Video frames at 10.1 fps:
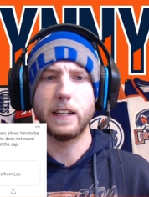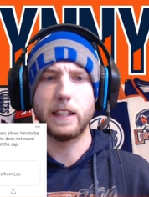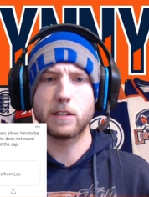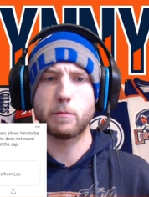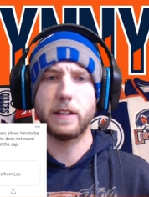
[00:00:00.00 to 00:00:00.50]

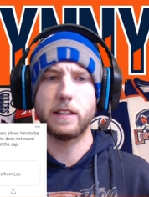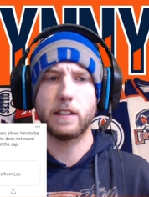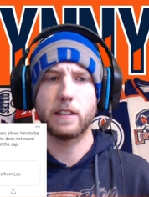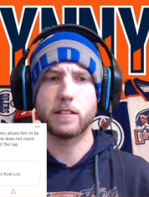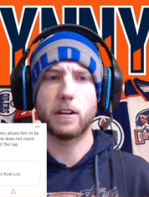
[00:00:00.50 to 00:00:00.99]
This means he
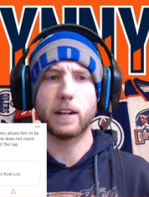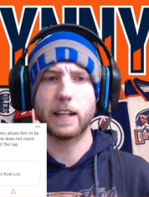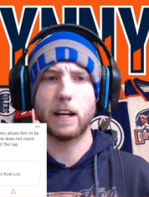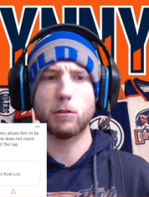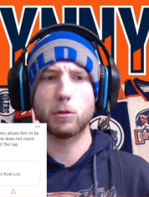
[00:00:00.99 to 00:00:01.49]
does not
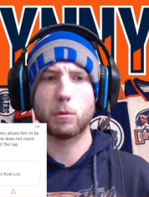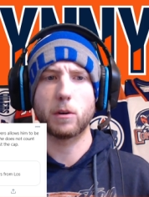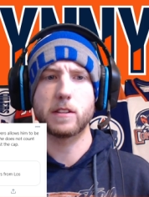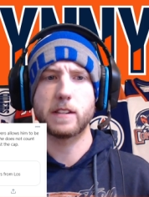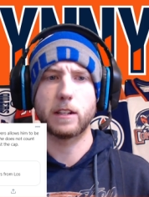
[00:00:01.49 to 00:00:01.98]
count
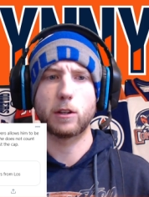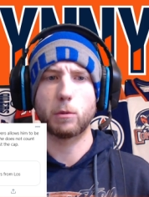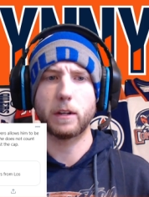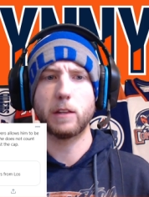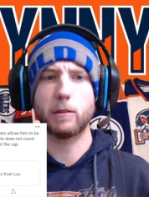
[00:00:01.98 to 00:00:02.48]
towards the
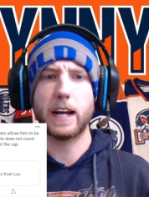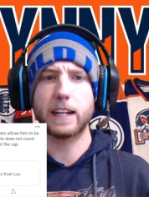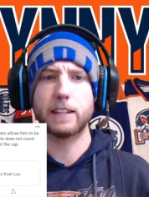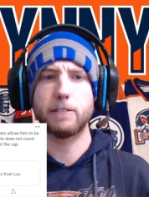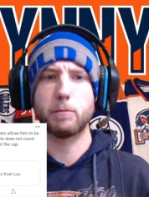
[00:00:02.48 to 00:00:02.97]
23
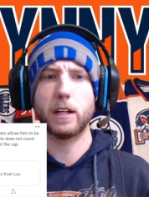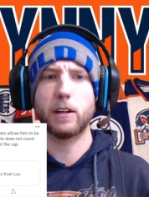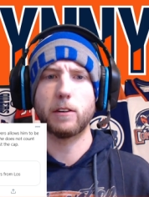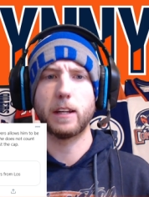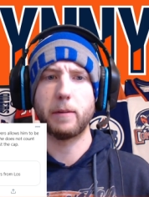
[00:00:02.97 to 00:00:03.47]
active
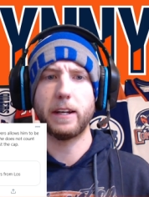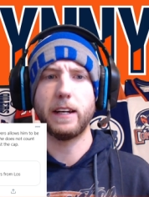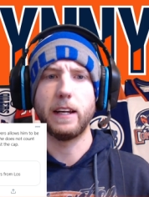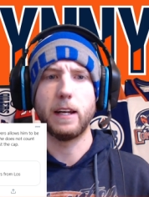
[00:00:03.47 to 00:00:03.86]
player limit,